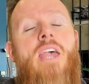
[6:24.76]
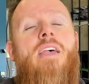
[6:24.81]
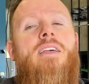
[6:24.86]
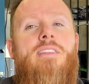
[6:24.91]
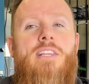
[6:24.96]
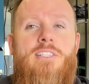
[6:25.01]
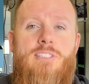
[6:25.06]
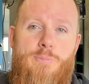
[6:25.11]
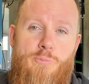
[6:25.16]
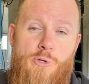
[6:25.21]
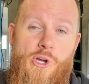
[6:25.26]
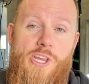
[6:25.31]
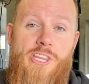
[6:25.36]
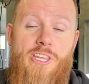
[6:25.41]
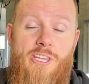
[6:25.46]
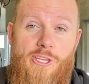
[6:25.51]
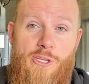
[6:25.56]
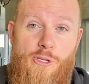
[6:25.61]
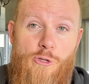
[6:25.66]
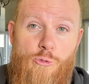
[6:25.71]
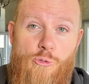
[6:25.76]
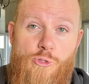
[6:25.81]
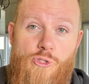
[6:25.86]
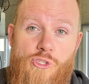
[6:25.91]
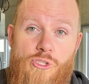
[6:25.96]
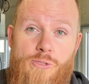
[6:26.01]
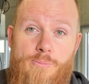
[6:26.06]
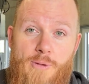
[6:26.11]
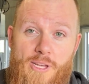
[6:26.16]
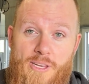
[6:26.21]
That's a pretty
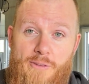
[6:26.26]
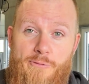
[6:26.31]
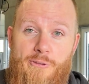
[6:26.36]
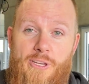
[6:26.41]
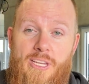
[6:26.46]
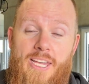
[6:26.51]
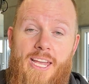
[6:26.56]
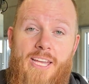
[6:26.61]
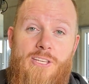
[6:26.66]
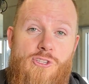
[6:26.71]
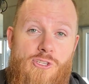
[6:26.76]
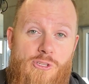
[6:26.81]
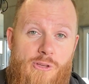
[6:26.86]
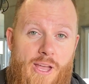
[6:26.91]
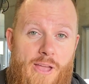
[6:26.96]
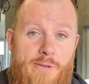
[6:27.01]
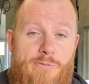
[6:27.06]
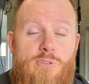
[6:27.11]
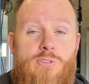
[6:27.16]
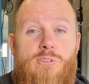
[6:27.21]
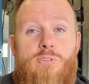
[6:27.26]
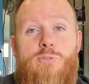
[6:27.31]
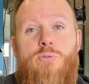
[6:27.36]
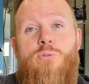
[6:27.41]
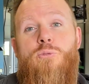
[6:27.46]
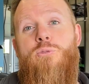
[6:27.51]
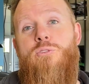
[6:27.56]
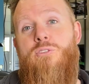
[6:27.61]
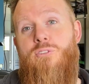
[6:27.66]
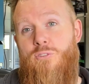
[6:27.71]
huge modification you have to
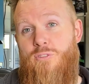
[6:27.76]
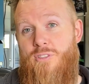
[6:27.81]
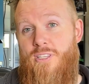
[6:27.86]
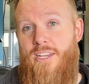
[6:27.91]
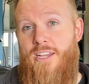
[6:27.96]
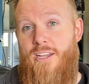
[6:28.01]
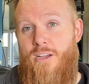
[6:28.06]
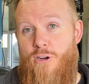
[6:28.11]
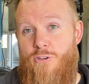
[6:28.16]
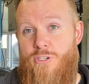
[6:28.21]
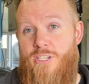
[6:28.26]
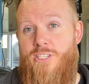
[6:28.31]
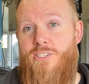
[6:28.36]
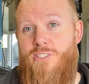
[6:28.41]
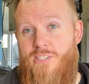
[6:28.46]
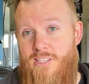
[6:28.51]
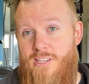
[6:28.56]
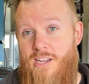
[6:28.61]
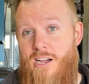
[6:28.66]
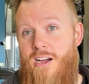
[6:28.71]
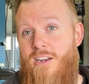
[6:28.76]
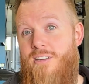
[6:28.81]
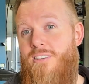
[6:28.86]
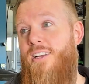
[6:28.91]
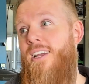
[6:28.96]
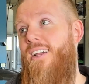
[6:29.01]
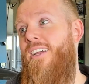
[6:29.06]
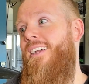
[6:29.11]
do to the original car.